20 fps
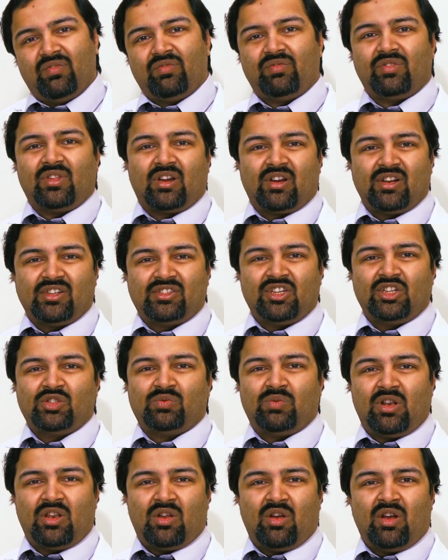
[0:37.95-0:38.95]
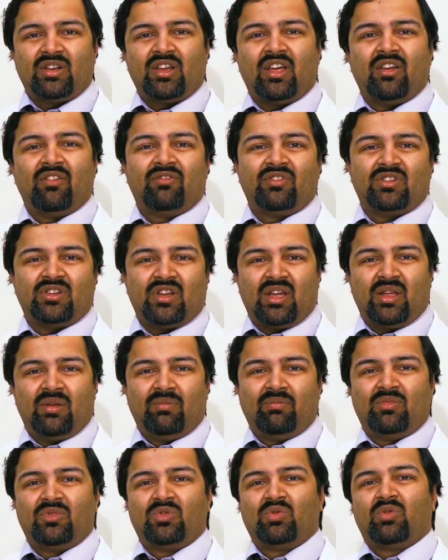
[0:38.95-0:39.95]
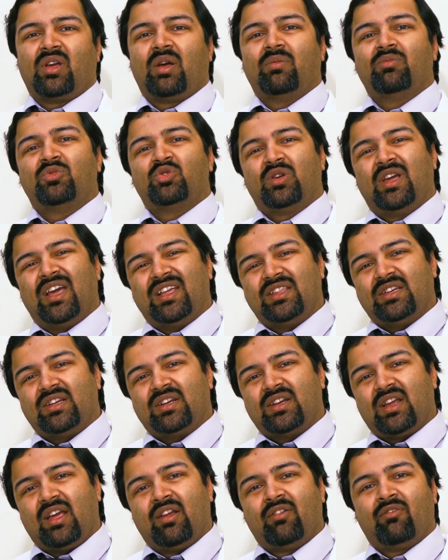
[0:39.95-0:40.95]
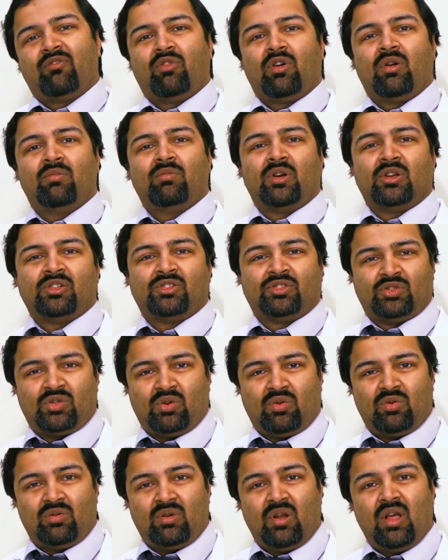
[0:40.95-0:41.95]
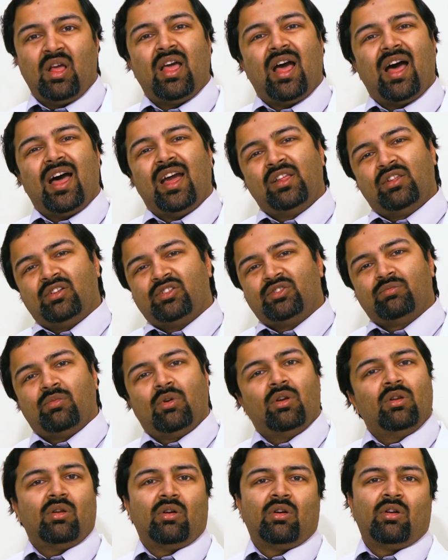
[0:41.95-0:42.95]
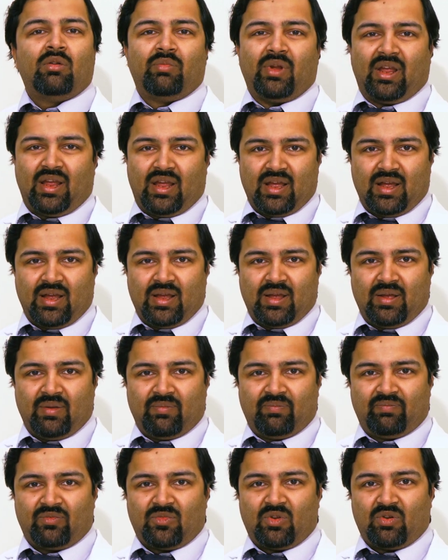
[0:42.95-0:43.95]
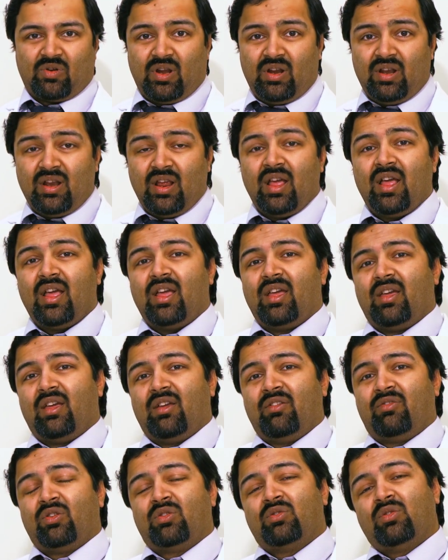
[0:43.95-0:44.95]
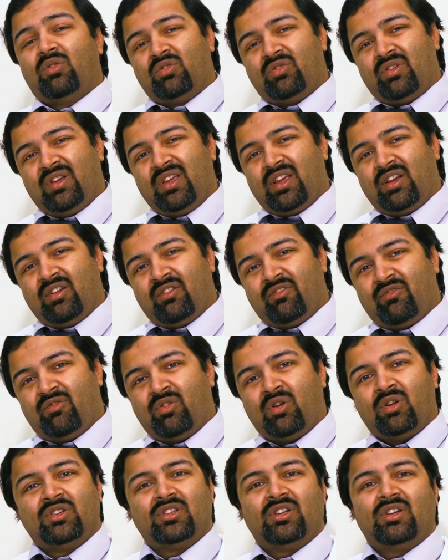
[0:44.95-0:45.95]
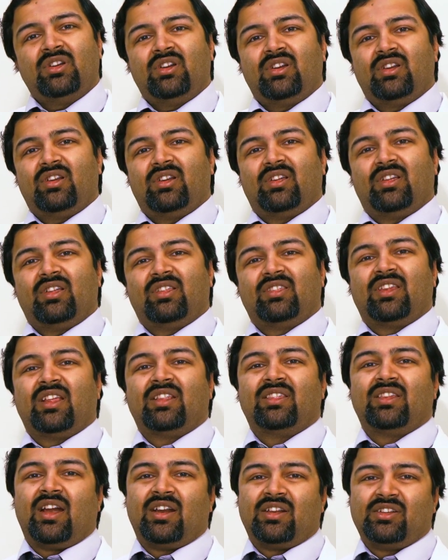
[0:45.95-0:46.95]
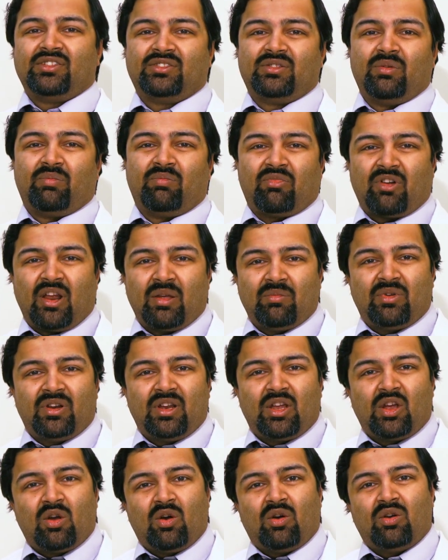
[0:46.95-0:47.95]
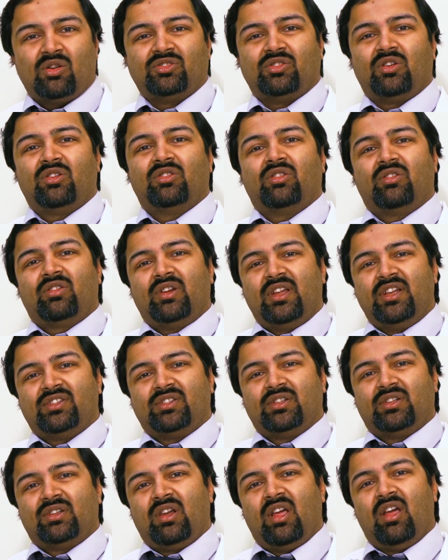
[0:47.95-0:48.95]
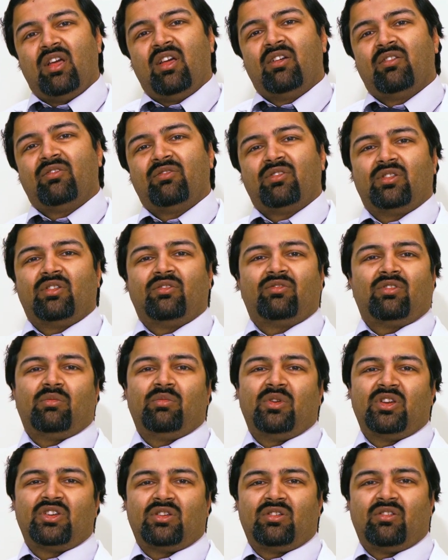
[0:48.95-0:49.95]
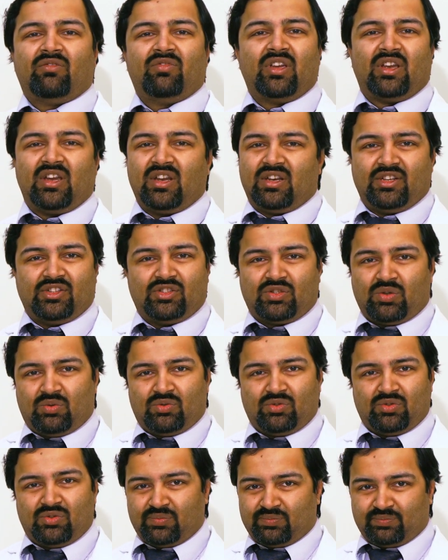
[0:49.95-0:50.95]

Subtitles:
the crystals will not have time to come together and form a stone, either small or big, right? If you don't drink enough water, then that is the primary cause or the reason for the formation of the kidney stones.